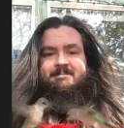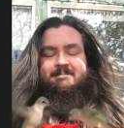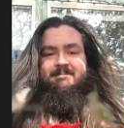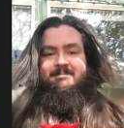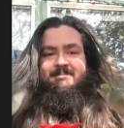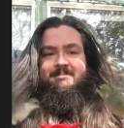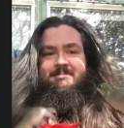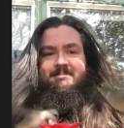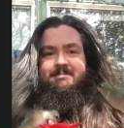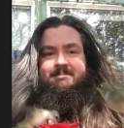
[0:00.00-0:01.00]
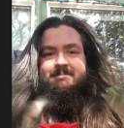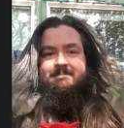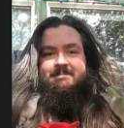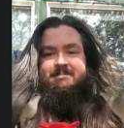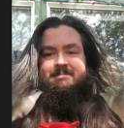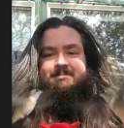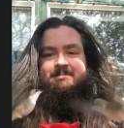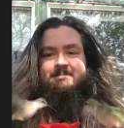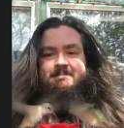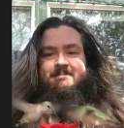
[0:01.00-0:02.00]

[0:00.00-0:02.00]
(silence)